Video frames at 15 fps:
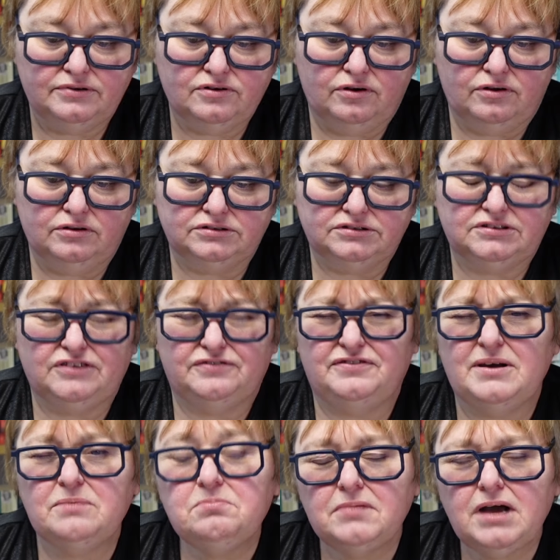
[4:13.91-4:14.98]
called The
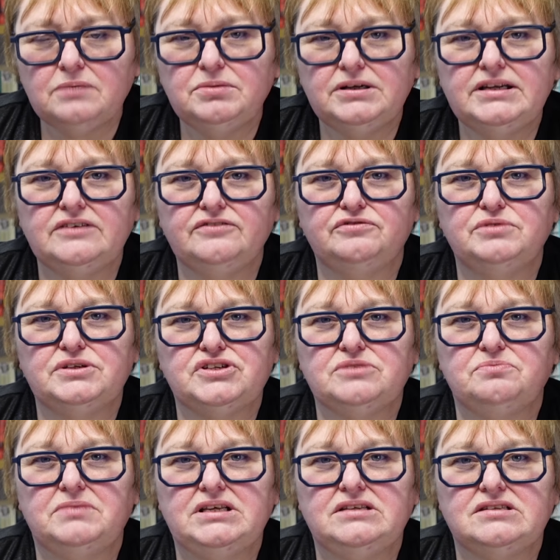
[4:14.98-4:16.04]
Femme, I believe,
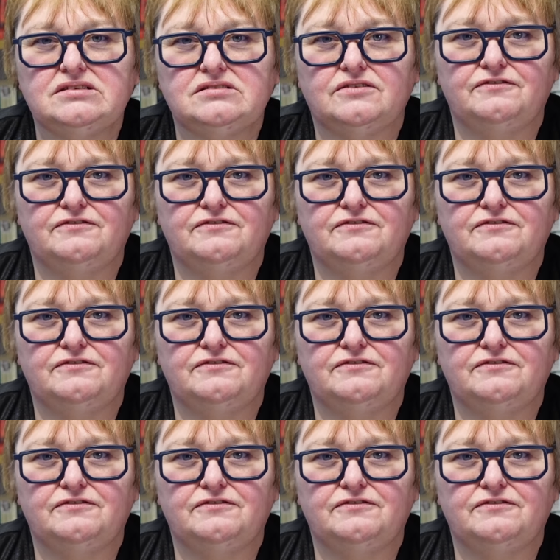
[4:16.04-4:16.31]
which means the